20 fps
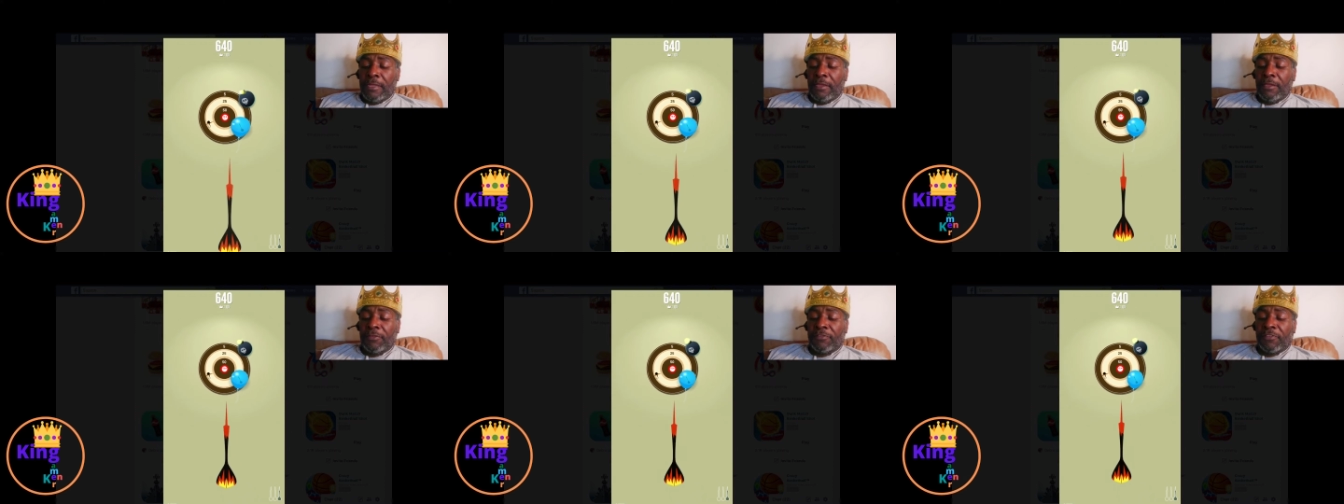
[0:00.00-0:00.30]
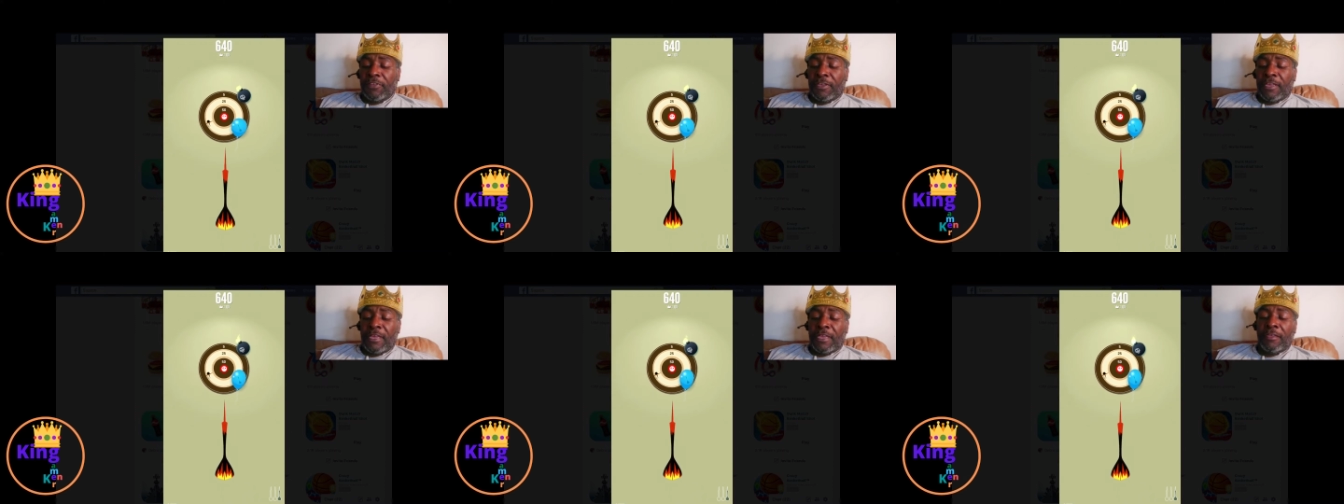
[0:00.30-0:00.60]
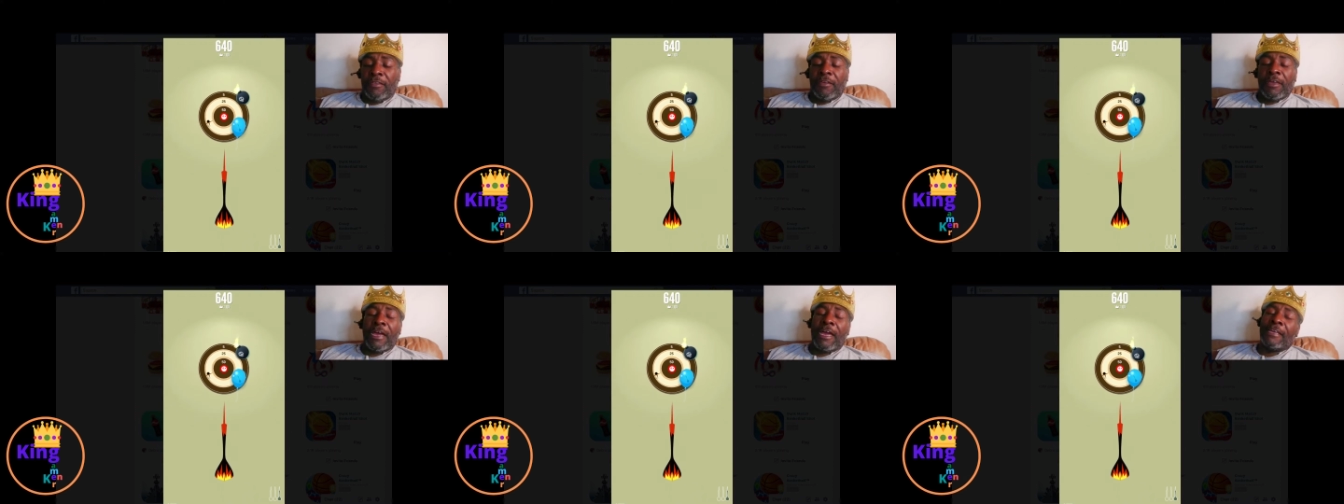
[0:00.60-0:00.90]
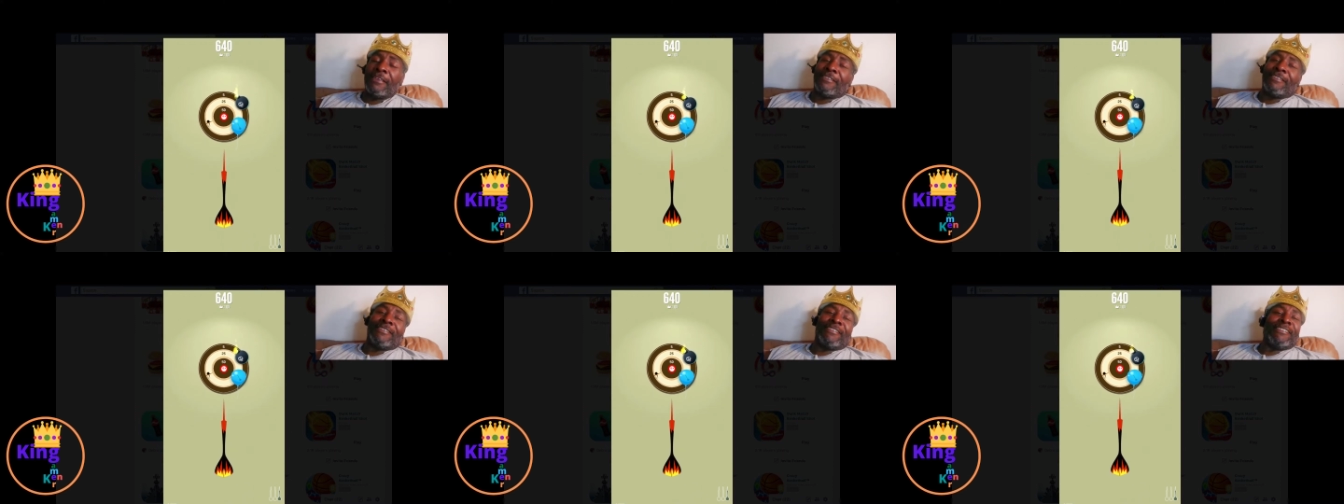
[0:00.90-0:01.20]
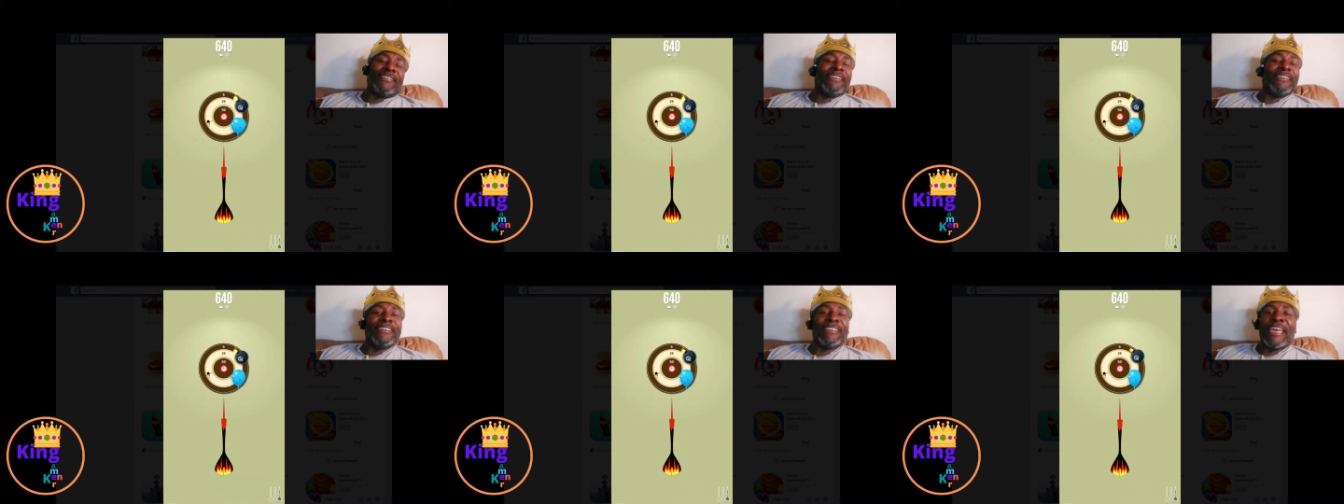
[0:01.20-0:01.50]
You see, you guys,
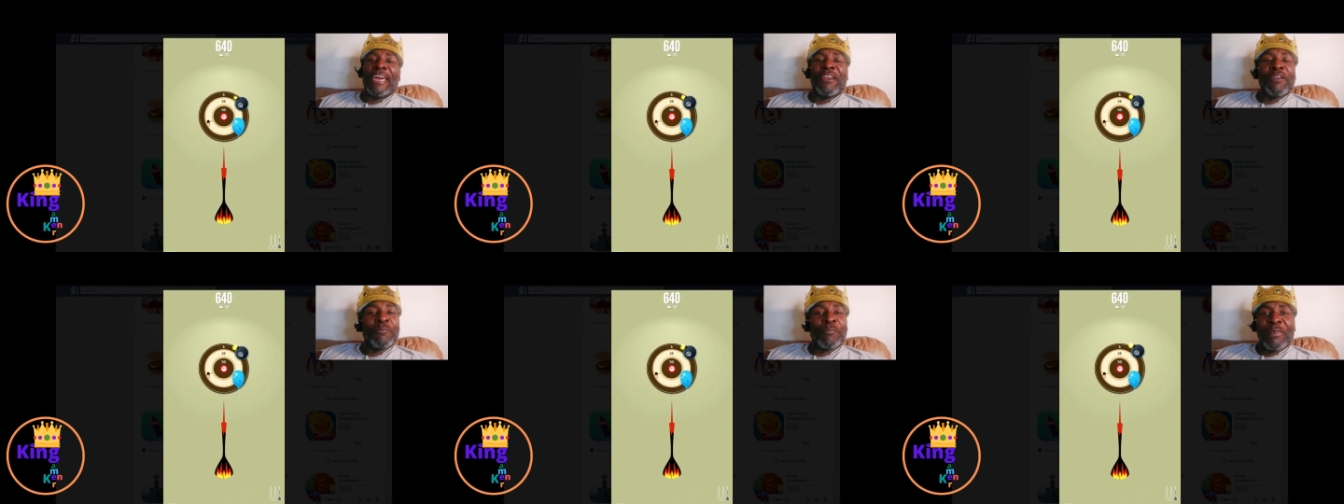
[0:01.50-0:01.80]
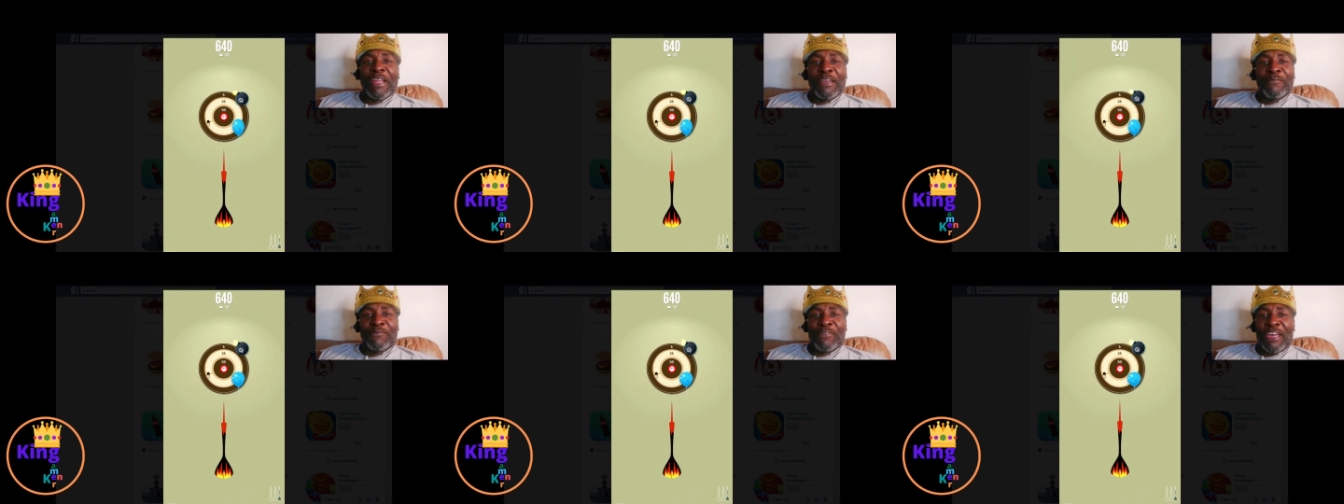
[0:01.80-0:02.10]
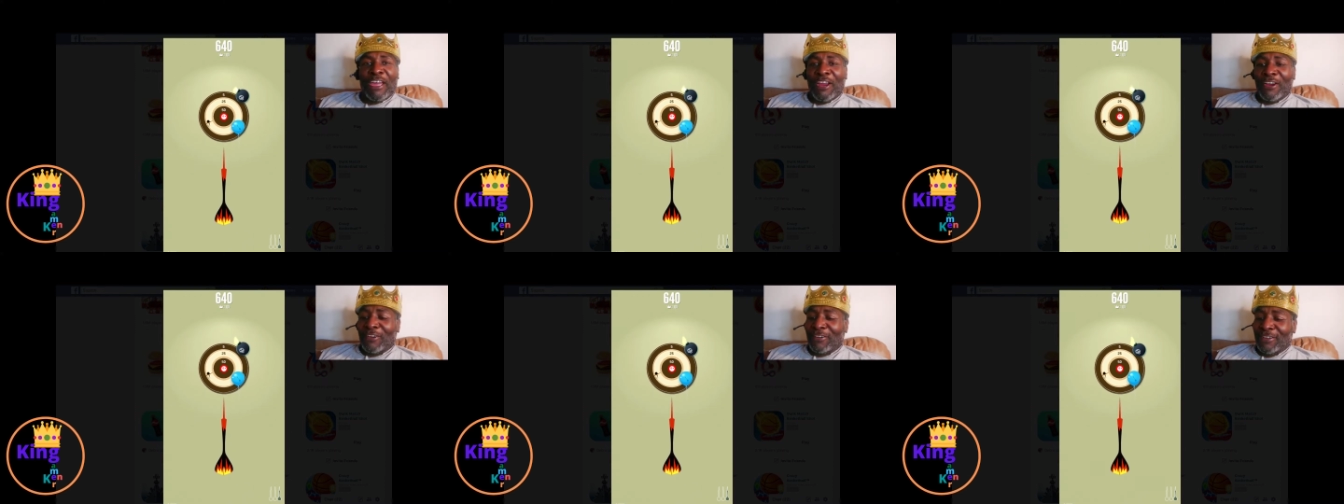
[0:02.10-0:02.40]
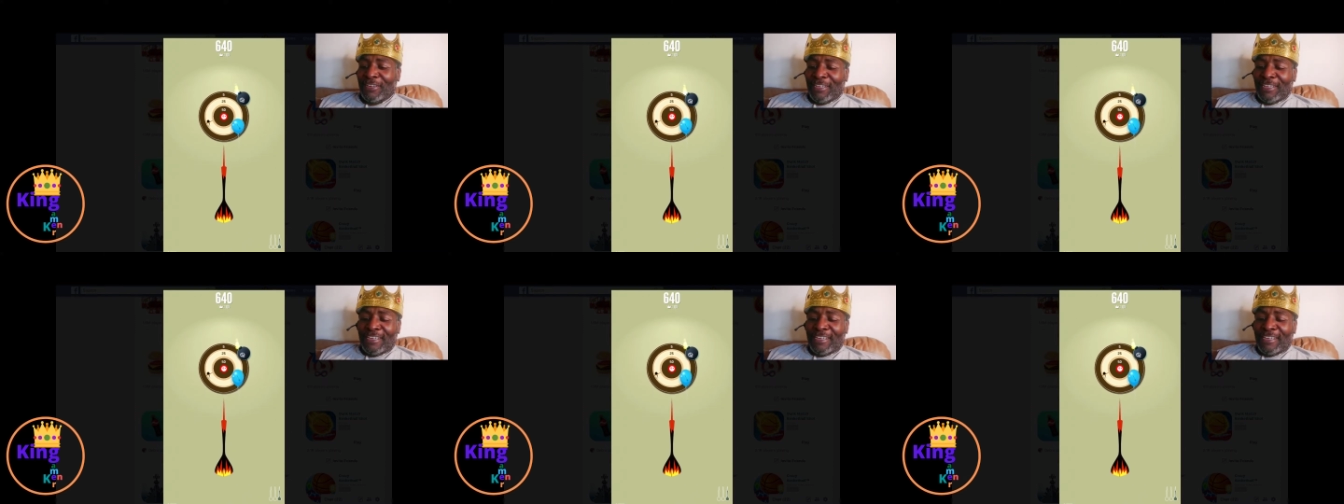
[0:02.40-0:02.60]
they don't play fair.